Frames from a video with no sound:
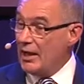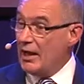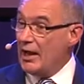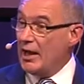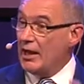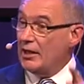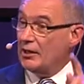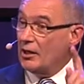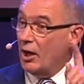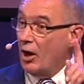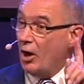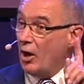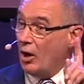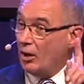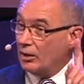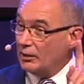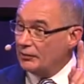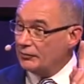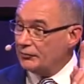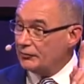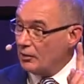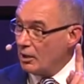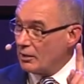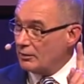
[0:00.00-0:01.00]
And all it
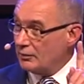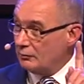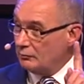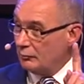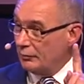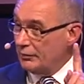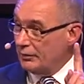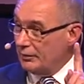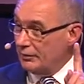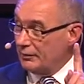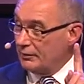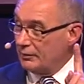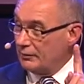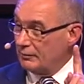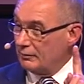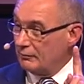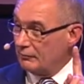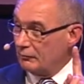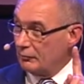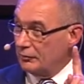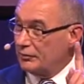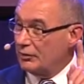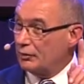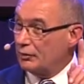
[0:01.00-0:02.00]
started with was the